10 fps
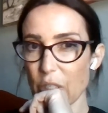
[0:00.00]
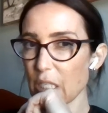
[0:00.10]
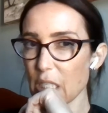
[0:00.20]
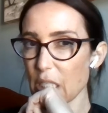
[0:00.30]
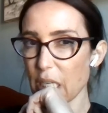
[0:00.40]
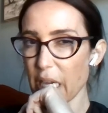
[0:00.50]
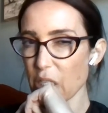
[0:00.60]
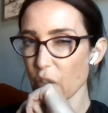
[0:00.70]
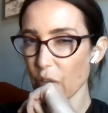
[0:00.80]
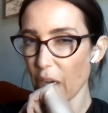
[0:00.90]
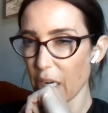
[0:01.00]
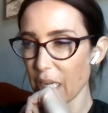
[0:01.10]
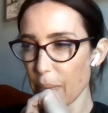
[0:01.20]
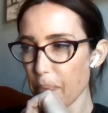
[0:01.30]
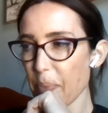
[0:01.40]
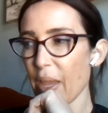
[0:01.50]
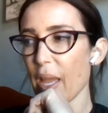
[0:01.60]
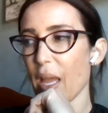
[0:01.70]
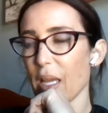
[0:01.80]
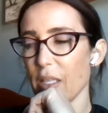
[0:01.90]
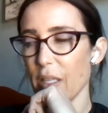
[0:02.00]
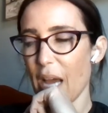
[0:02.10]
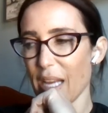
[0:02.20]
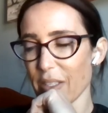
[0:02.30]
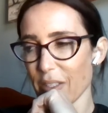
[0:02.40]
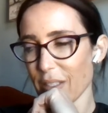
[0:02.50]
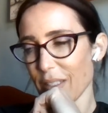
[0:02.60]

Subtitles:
So this is the case of Cunningham. And